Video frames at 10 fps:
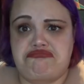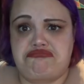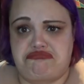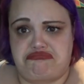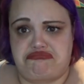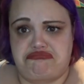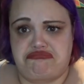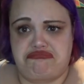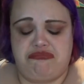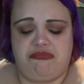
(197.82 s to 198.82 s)

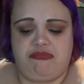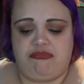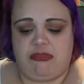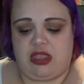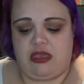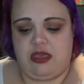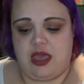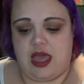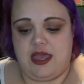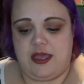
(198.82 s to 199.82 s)
Hmm.
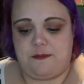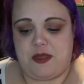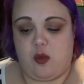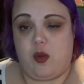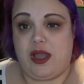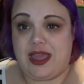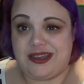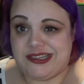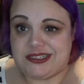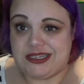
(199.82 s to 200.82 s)
Um, what
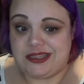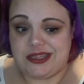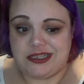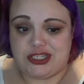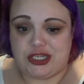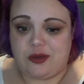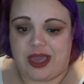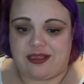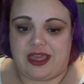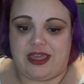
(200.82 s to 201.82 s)
kind of Disney things do you
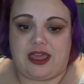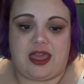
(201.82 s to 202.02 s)
guys like?